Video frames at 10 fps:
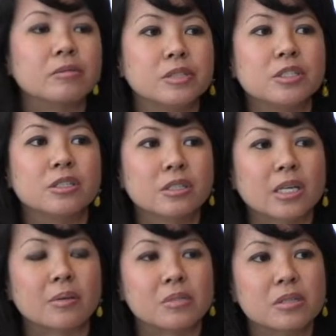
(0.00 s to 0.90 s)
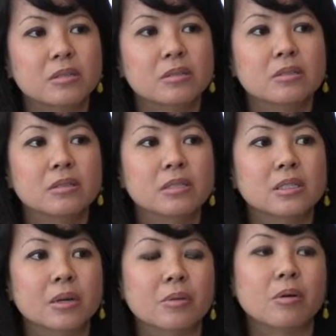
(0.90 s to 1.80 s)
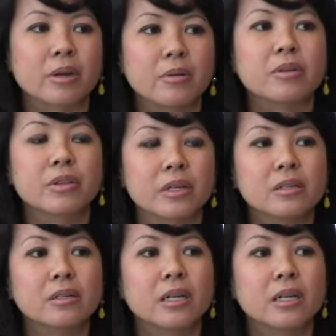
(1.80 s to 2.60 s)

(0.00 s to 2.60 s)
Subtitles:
We just kept going with it.